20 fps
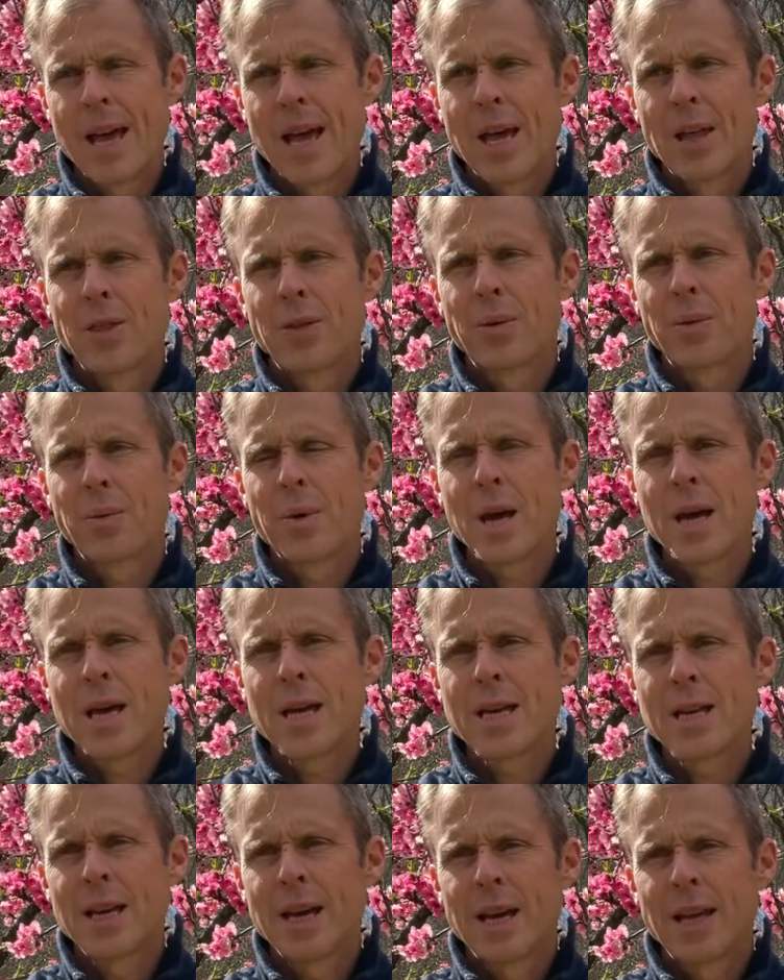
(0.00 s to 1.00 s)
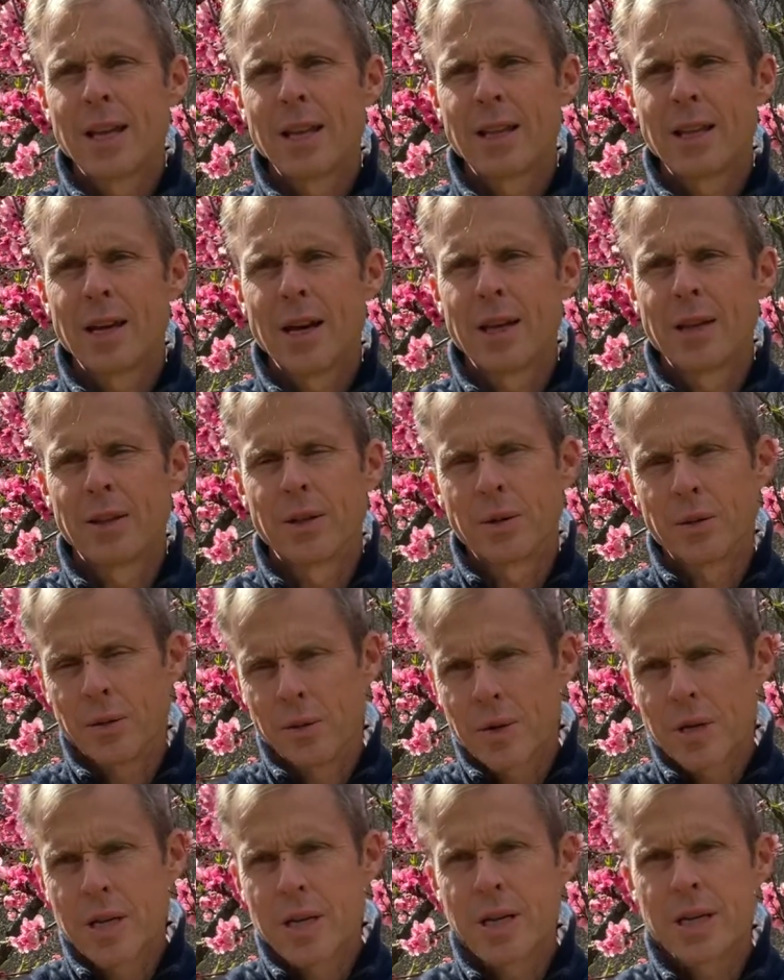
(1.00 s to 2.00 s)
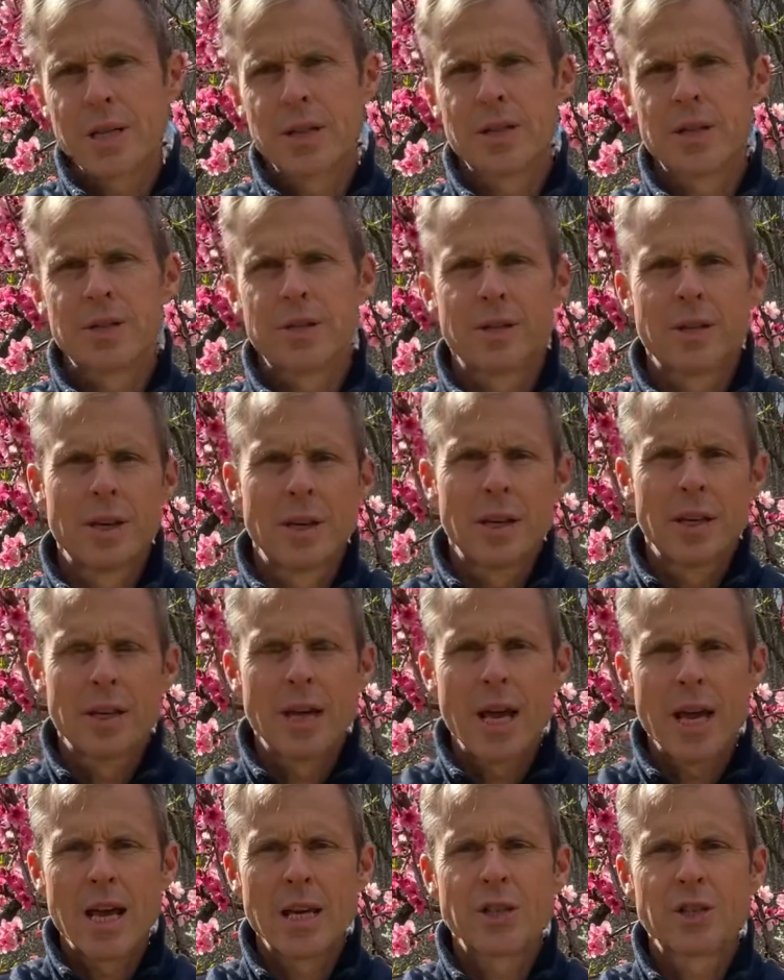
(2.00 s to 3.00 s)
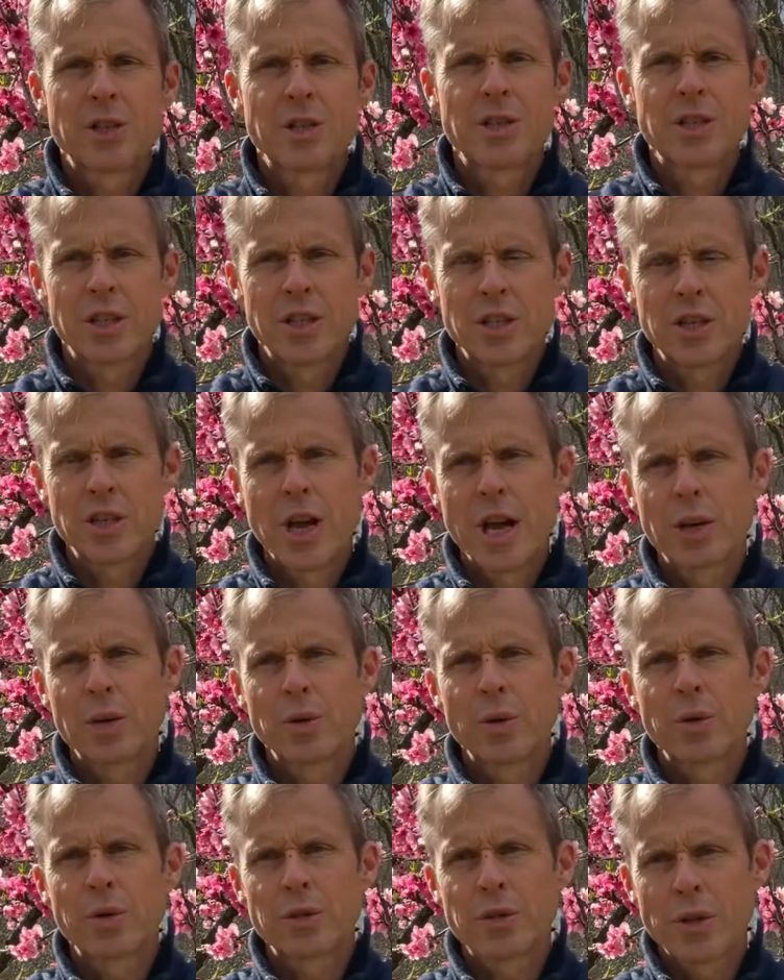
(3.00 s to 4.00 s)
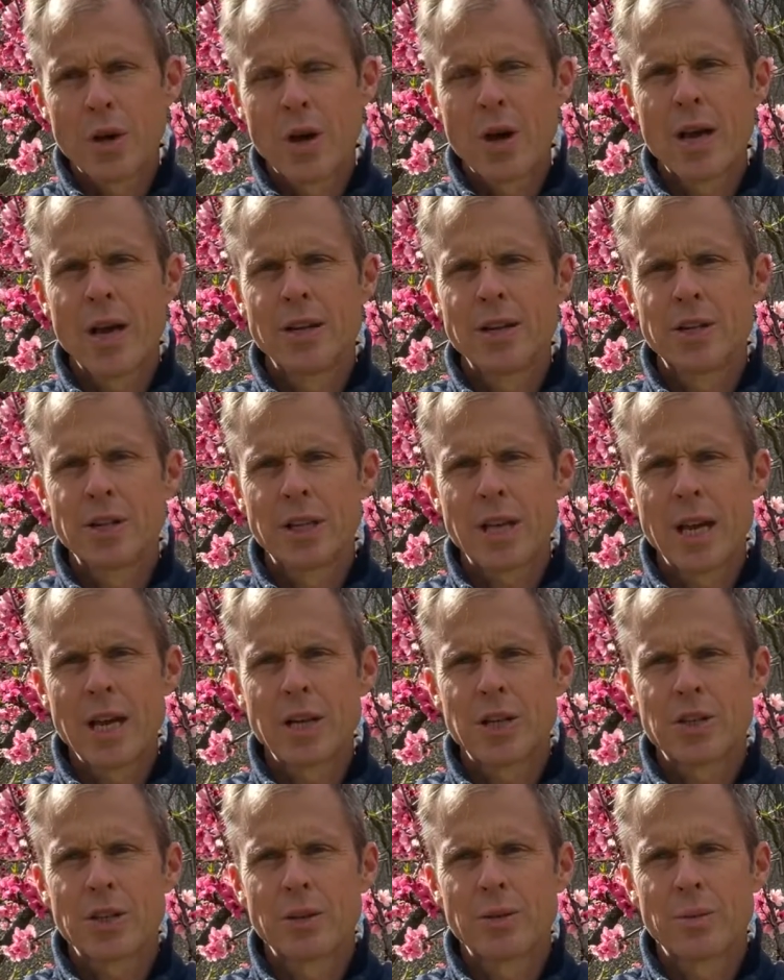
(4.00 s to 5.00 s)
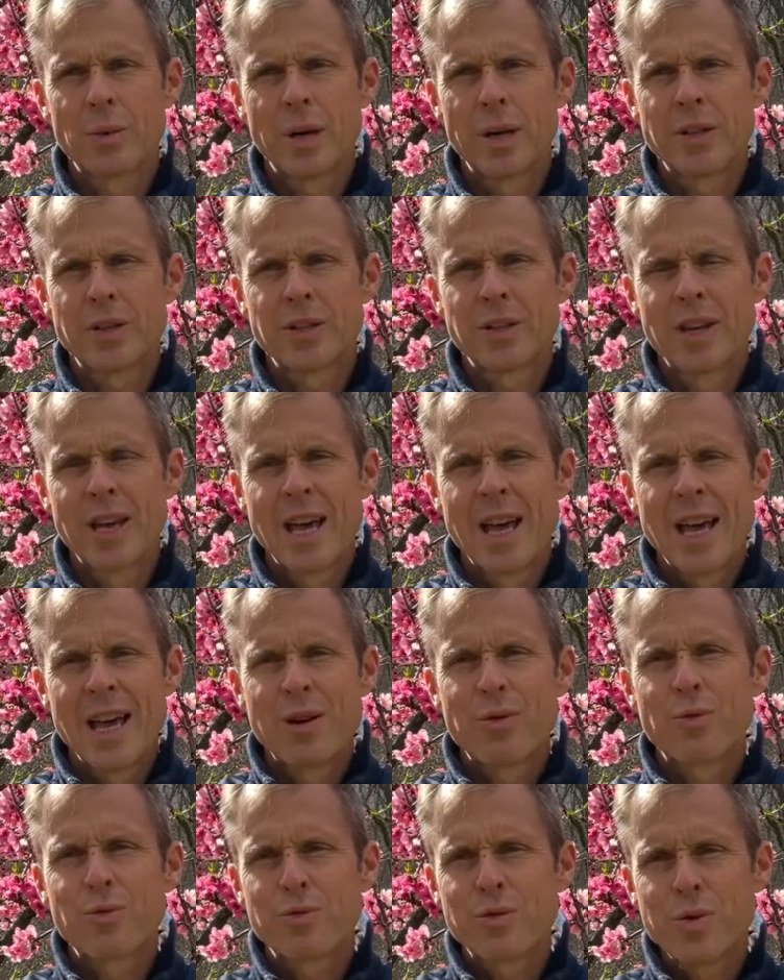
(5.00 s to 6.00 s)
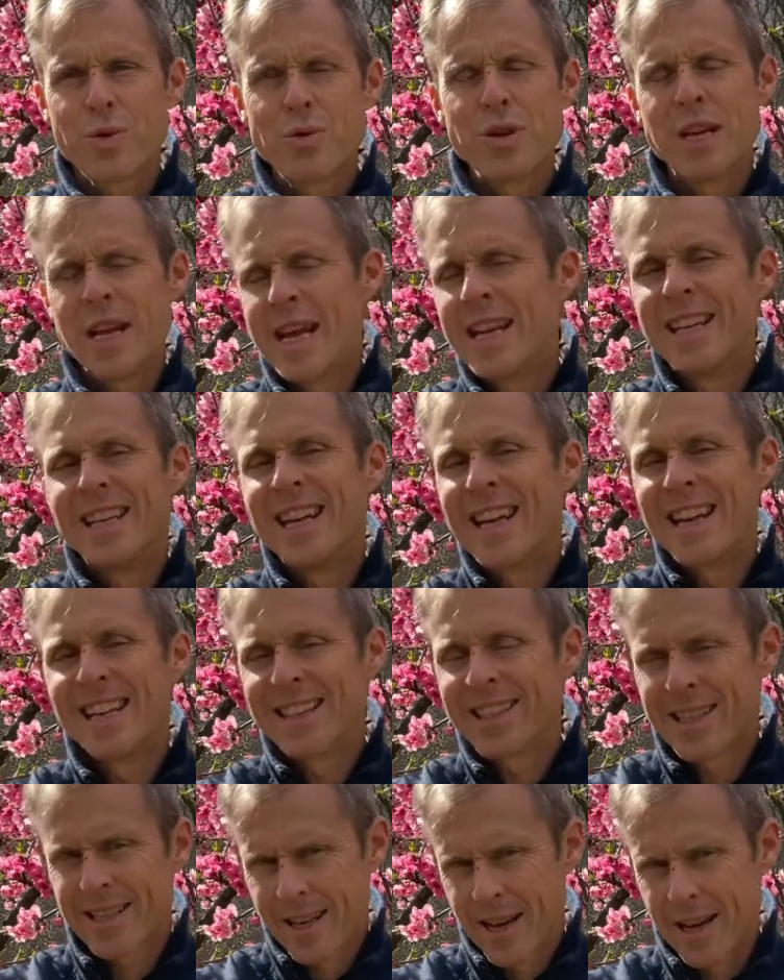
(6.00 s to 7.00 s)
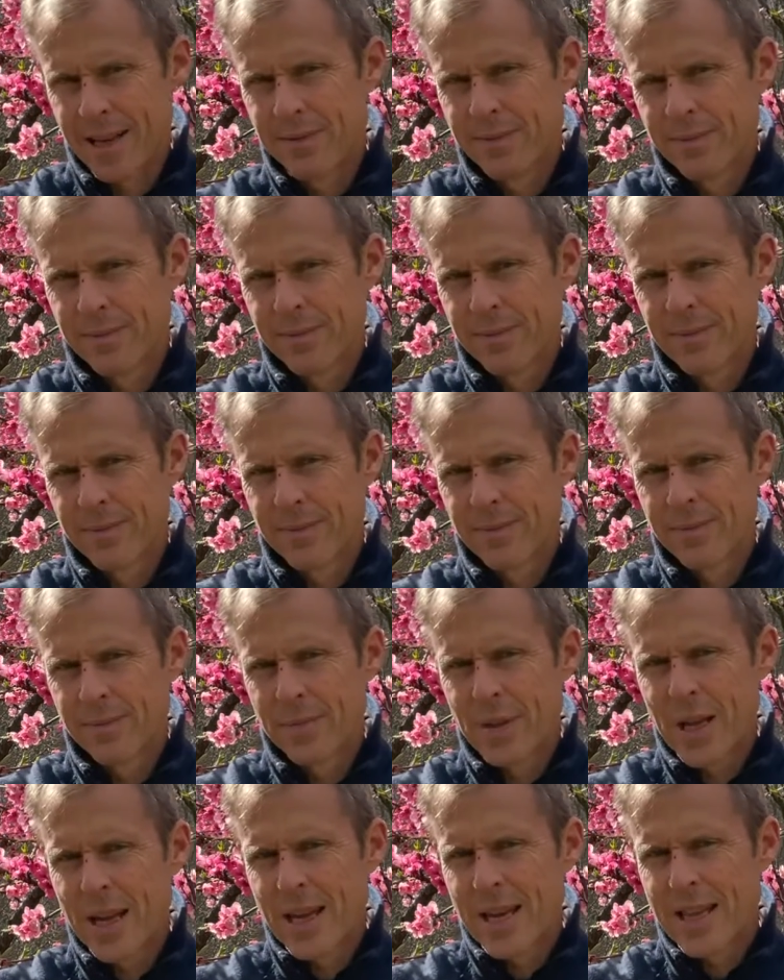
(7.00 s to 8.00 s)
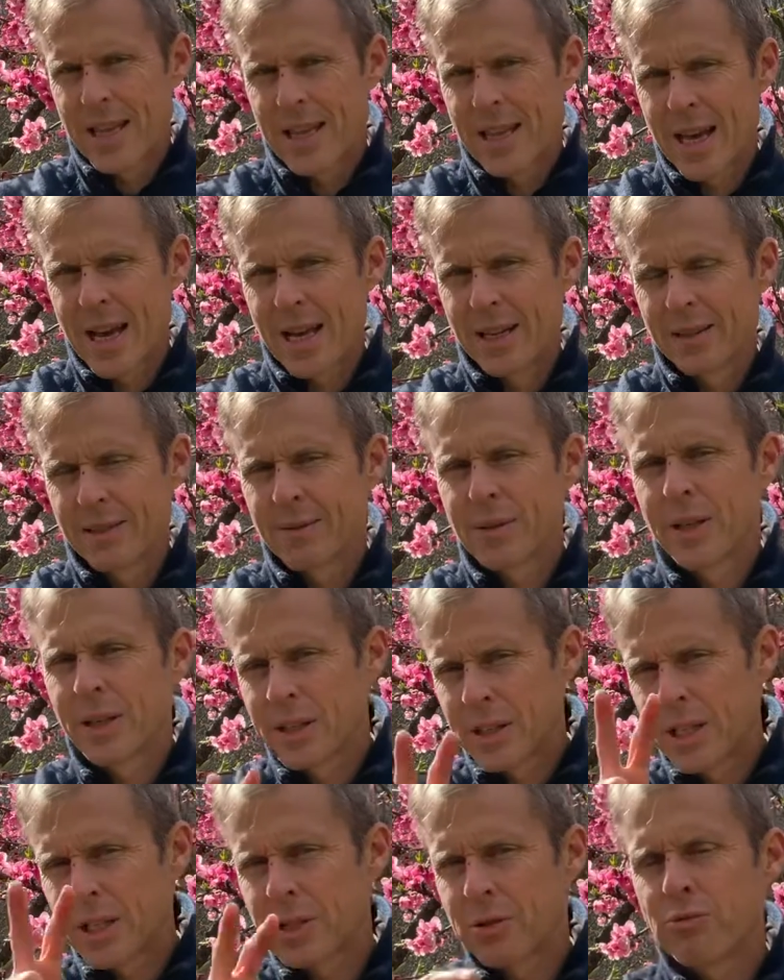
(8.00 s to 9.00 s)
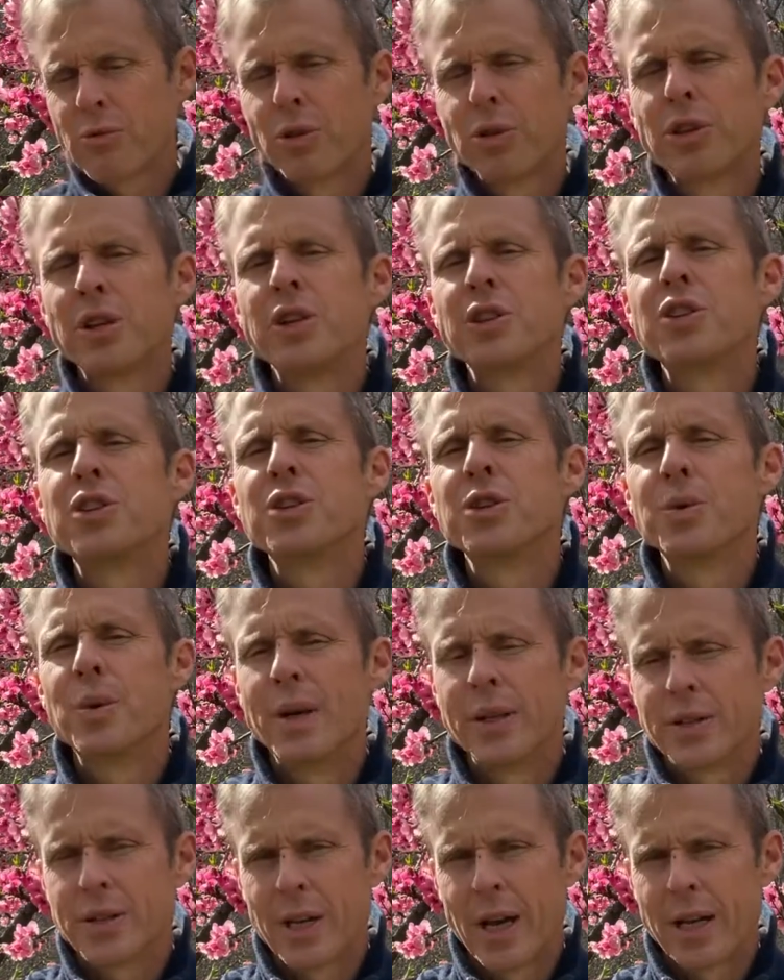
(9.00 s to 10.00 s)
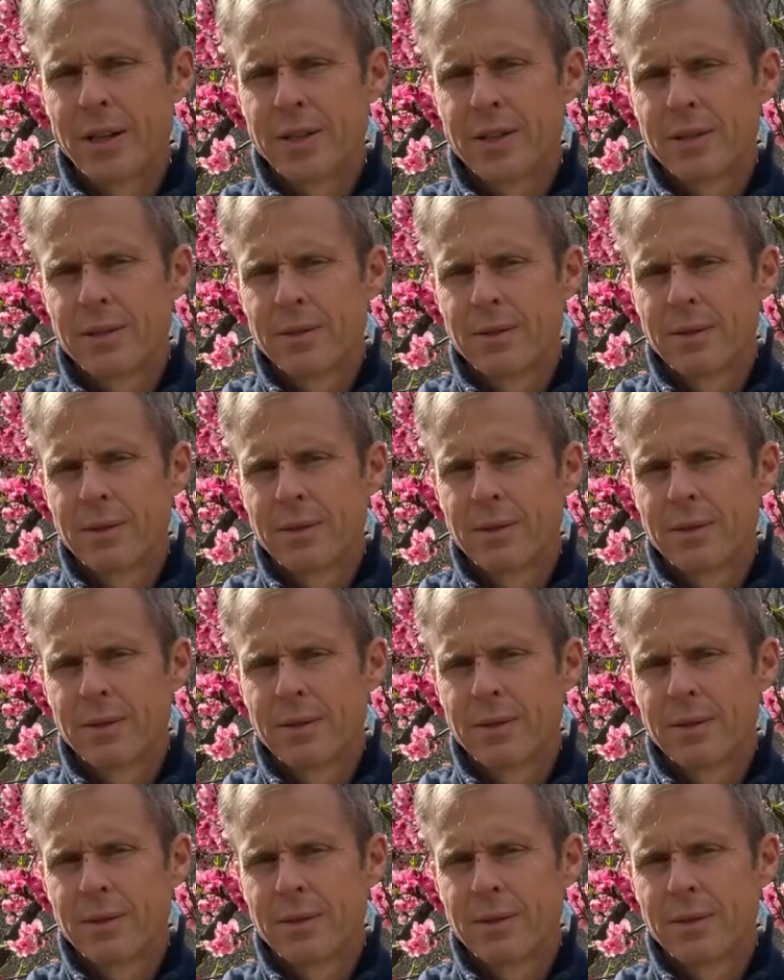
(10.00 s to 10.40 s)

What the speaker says: The way that the Greeks, the ancients in general, saw education was rooted in an insight that, well, I say it's rooted in two insights.